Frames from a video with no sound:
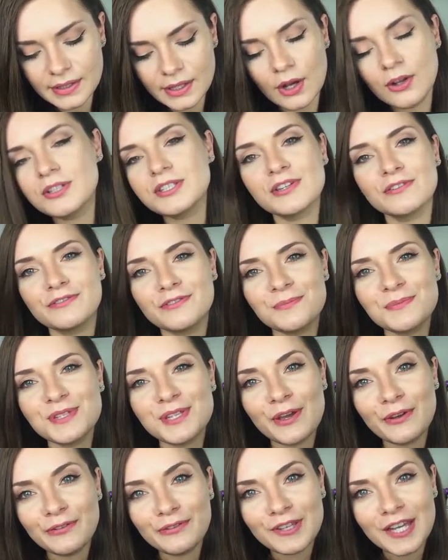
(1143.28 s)
Also from
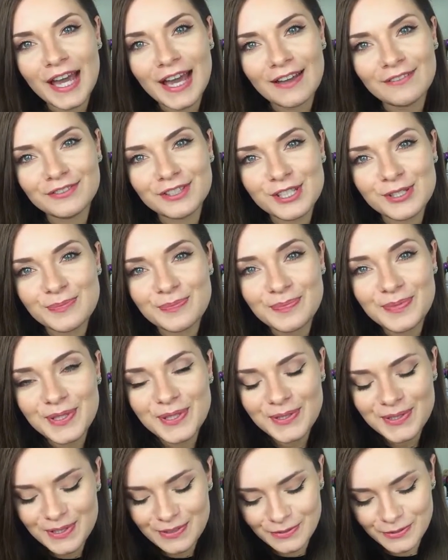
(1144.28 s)
Sophie, I have this
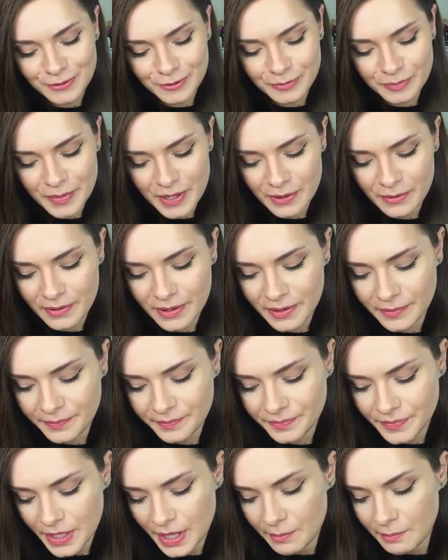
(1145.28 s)
beautiful mirror,
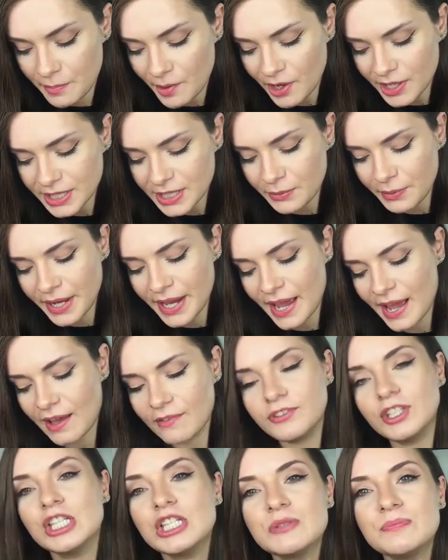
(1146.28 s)
and by the way, I
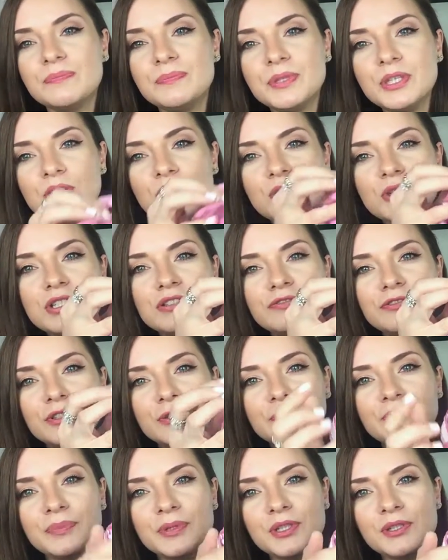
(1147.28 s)
have this
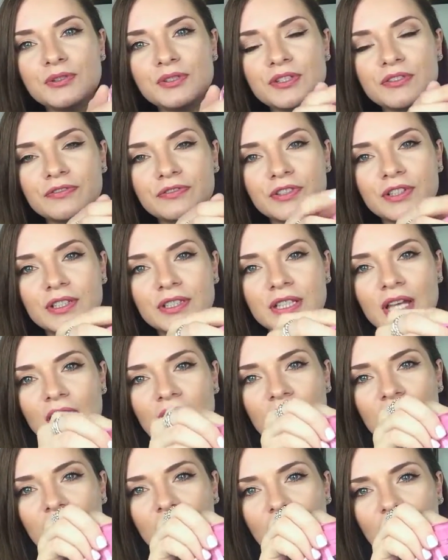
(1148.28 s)
beautiful, beautiful
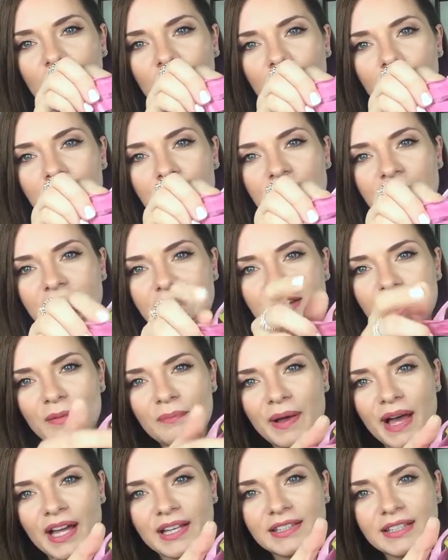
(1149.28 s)

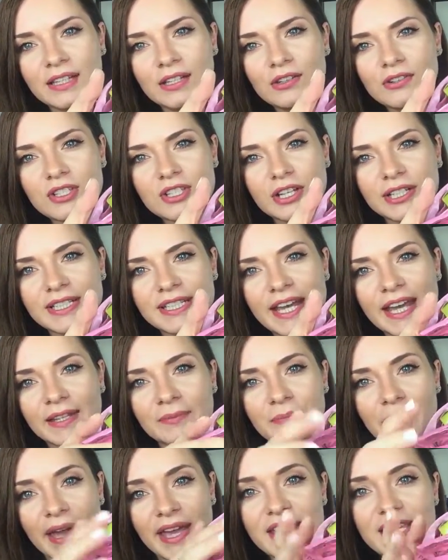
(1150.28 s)
makeup bag that looks like
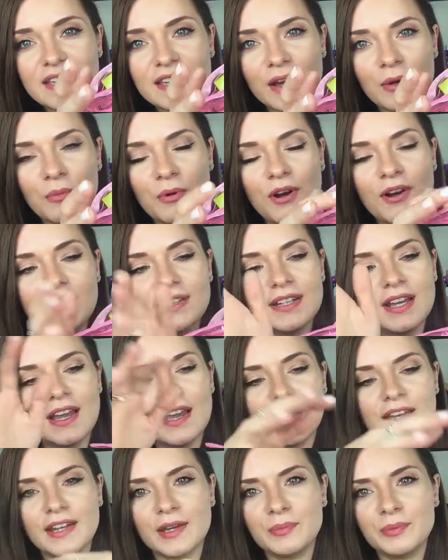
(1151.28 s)
Ted Baker one,
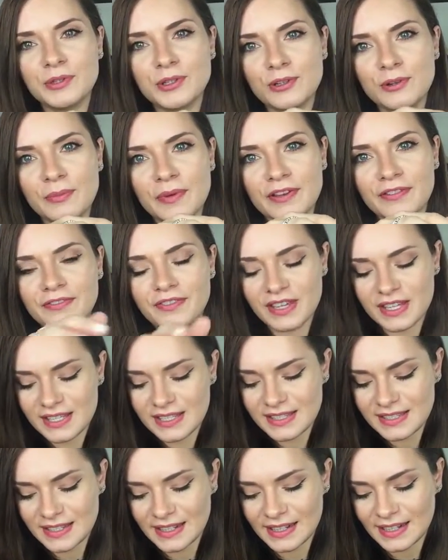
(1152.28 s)
and I put all my
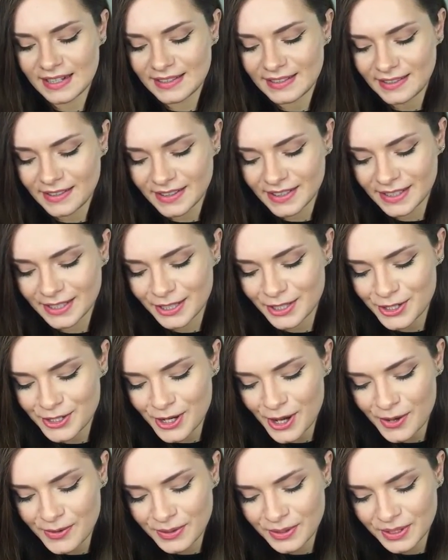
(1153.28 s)
things in it that I'm going to
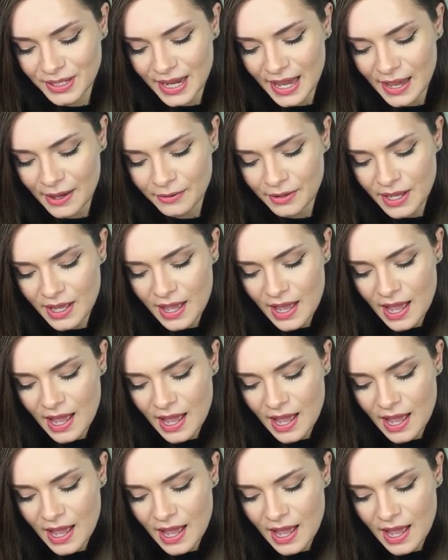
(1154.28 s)
show you now.